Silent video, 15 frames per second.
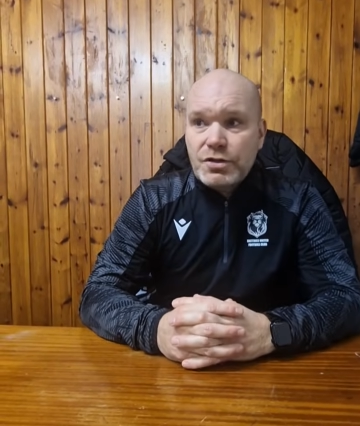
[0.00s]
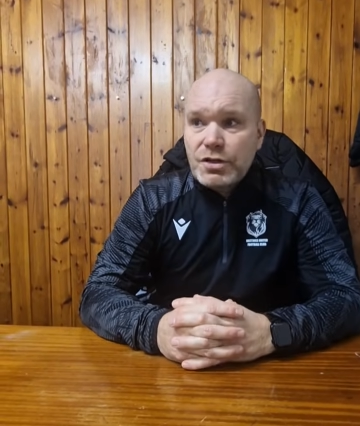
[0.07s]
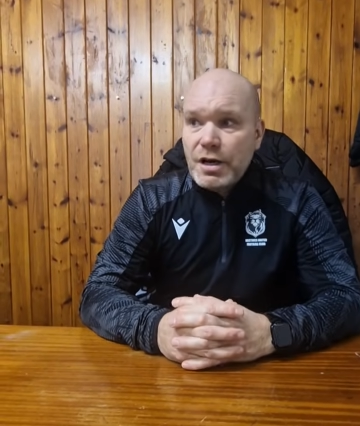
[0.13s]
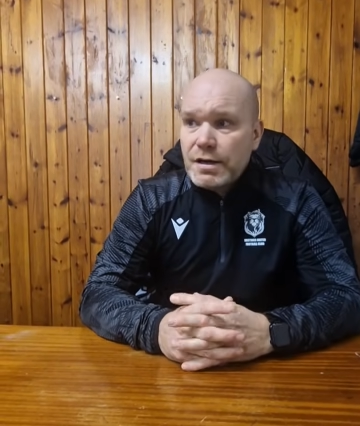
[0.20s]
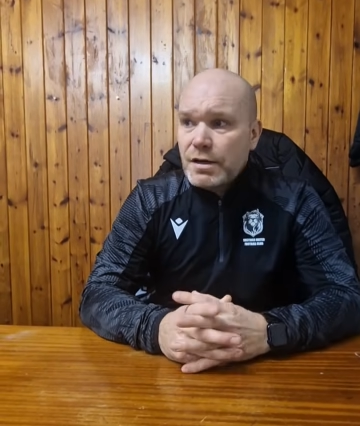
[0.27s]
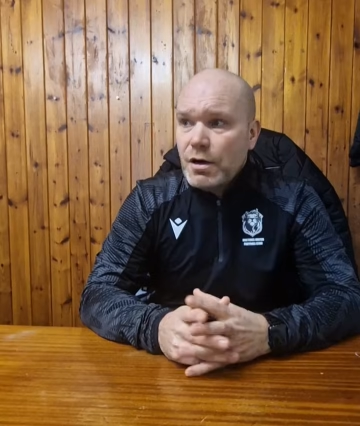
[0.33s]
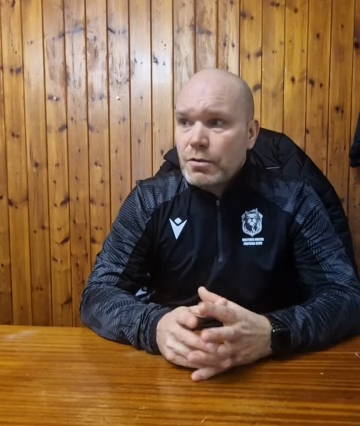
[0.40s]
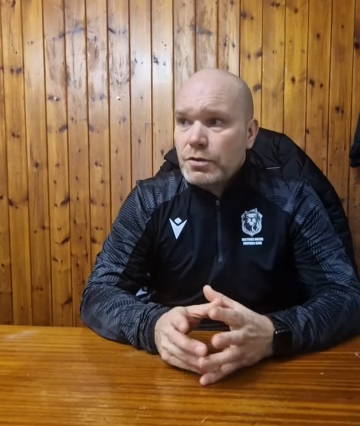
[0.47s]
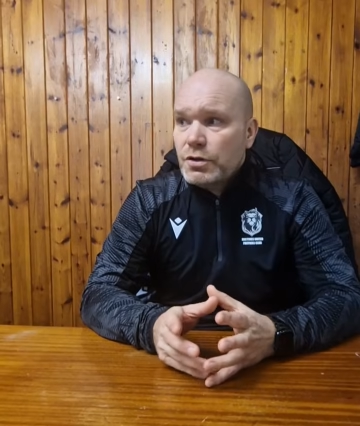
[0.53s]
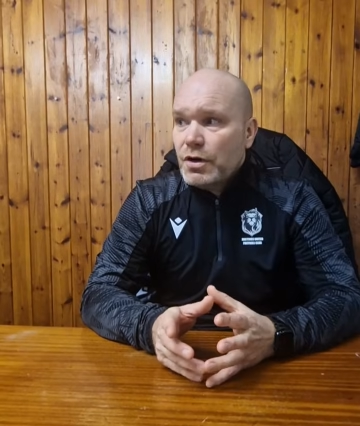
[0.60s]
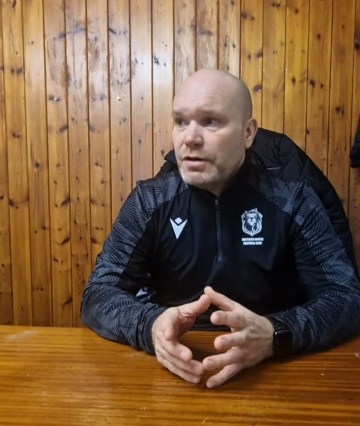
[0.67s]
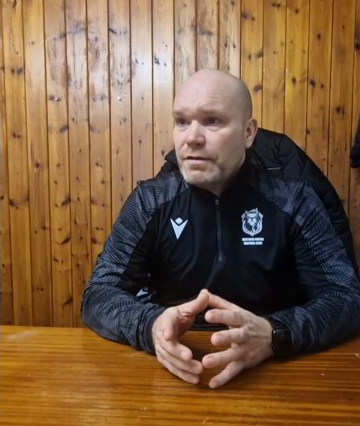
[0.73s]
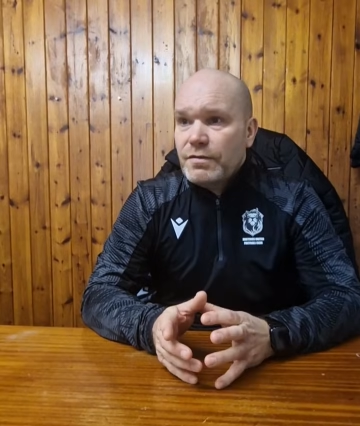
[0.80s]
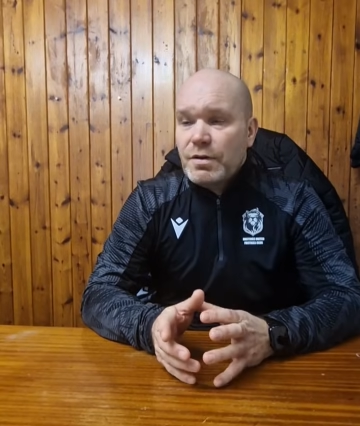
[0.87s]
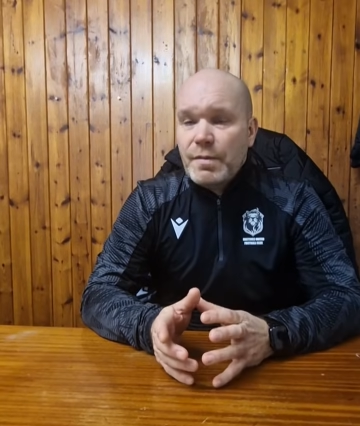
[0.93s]
you get goal
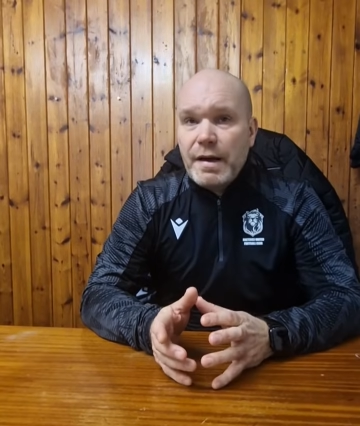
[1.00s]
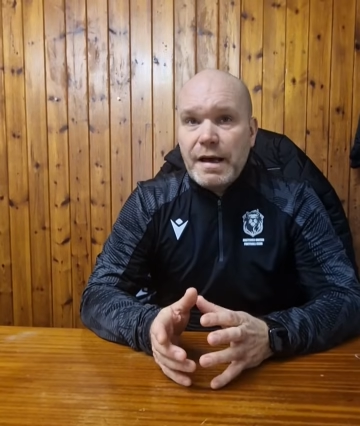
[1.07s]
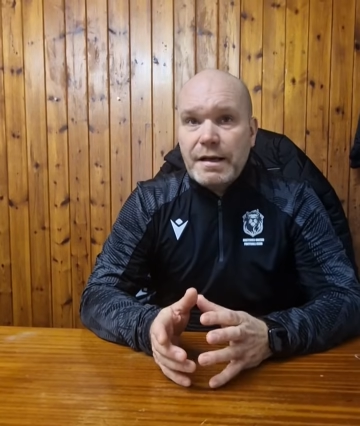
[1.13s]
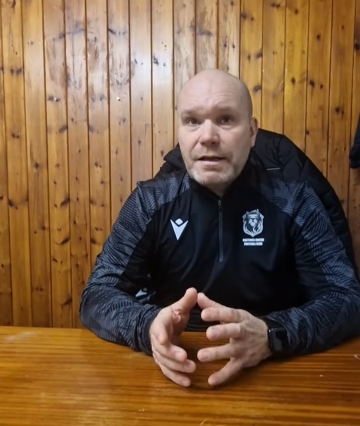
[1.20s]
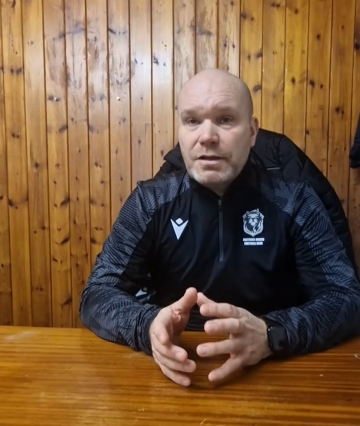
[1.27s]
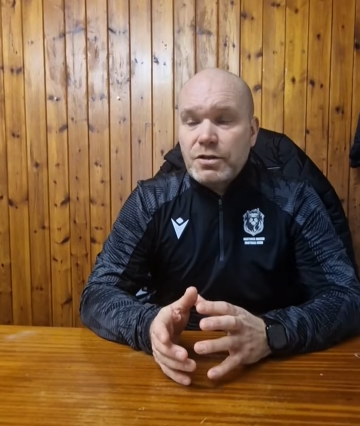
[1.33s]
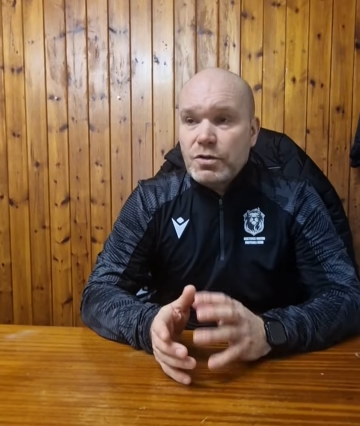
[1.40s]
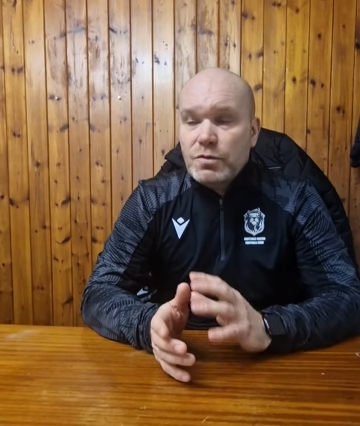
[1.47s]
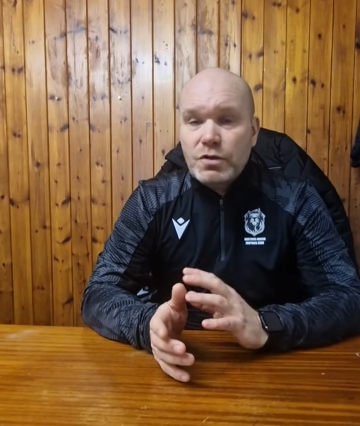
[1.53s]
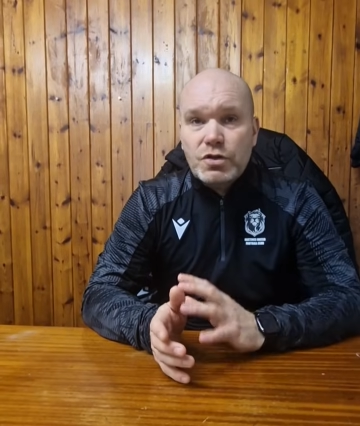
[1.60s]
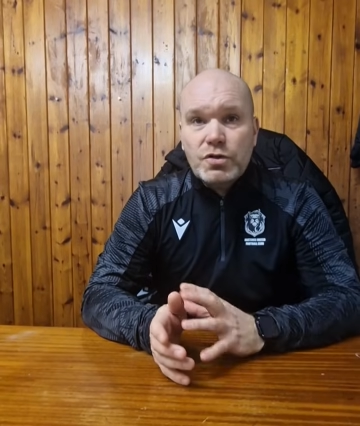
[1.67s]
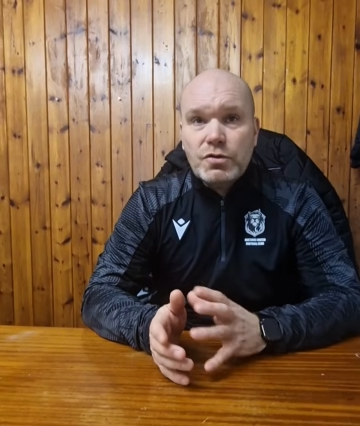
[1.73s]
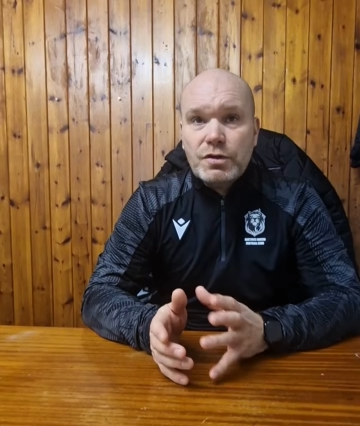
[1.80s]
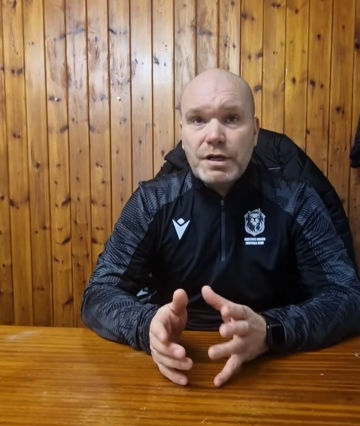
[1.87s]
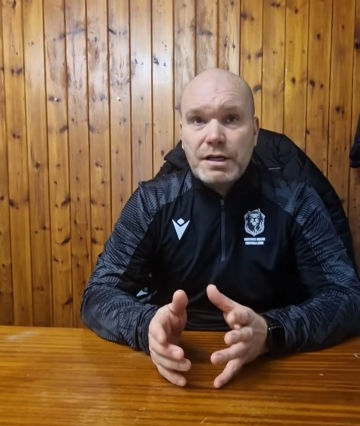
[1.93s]
side of your man and you
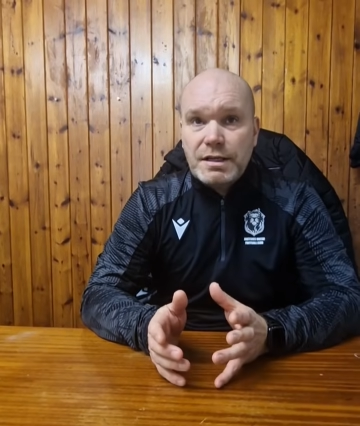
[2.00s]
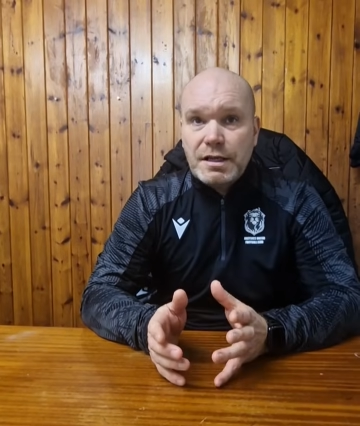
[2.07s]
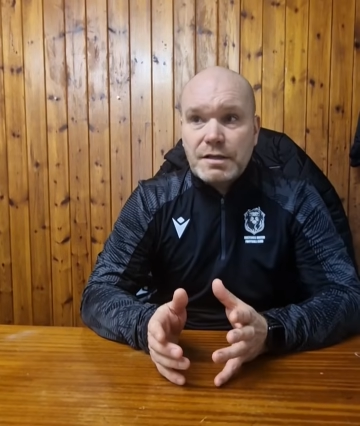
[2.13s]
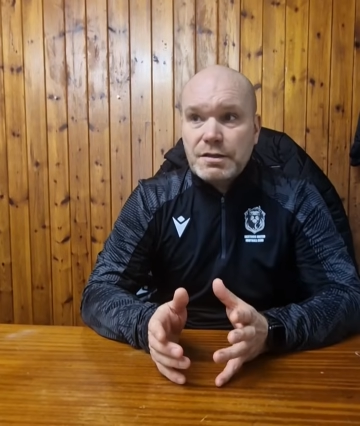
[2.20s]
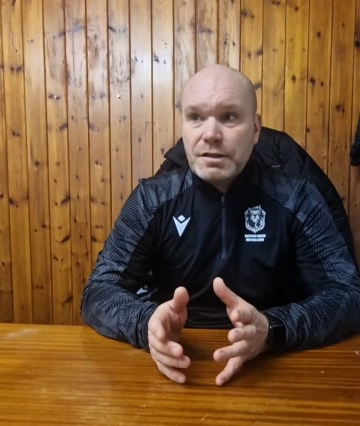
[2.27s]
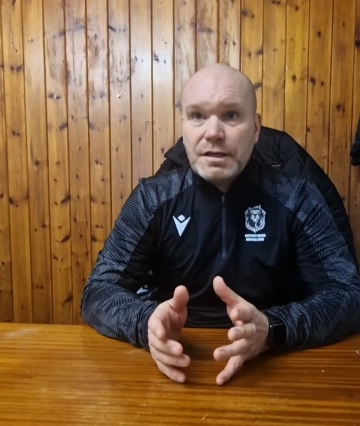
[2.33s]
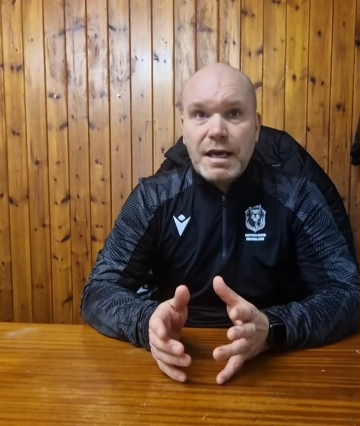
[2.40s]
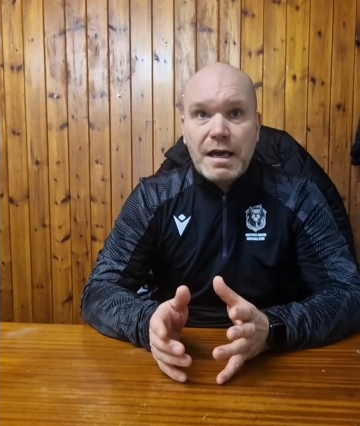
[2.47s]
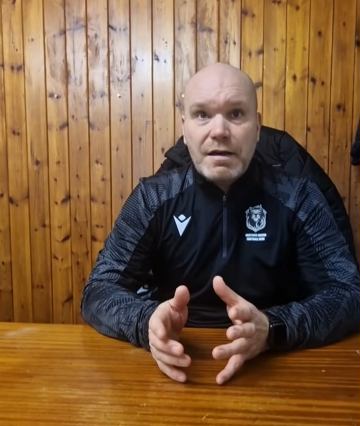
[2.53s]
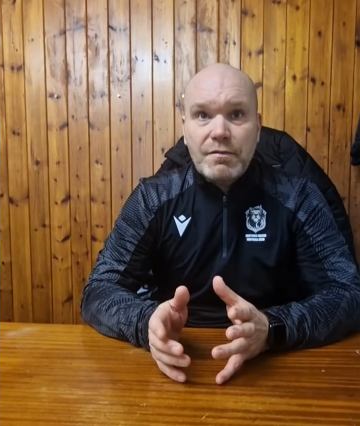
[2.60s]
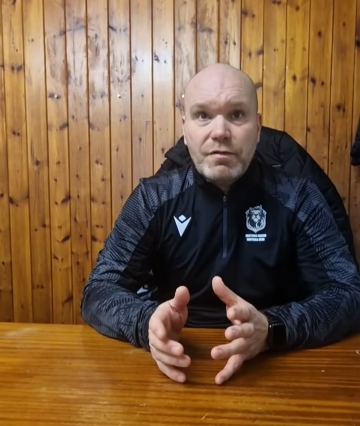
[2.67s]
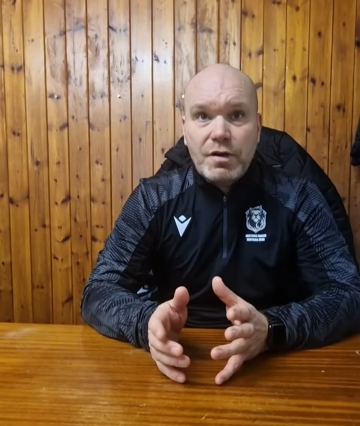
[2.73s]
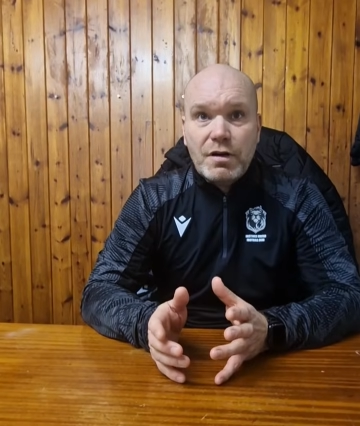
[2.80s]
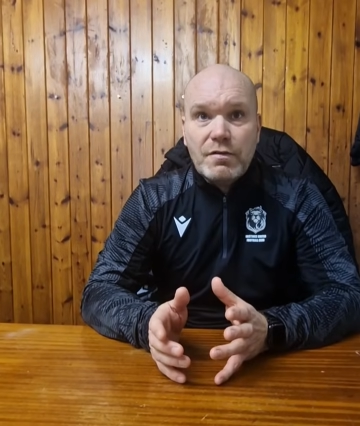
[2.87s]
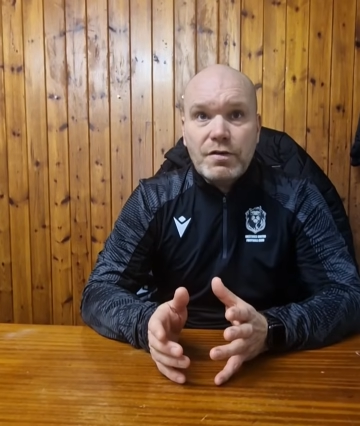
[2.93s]
ensure that he doesn't get in
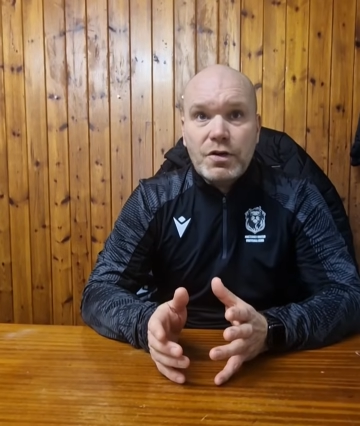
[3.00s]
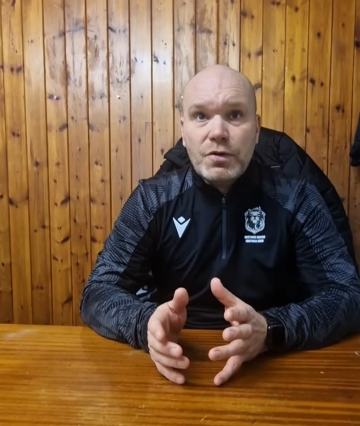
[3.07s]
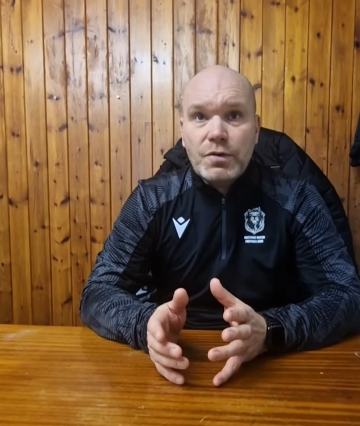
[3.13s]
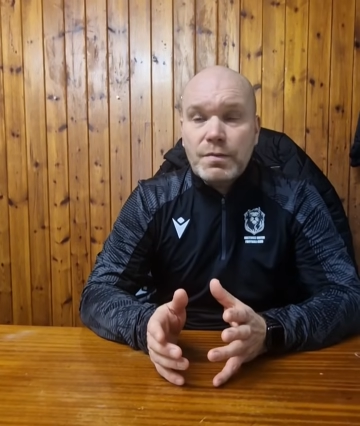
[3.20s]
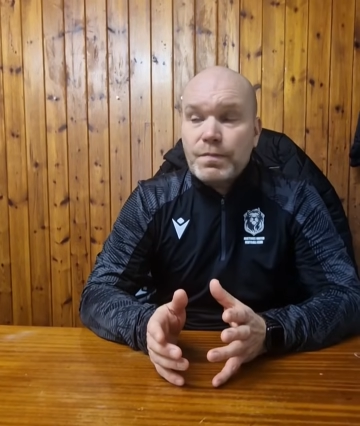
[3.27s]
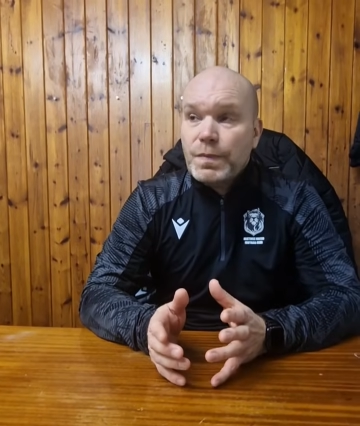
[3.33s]
front of you.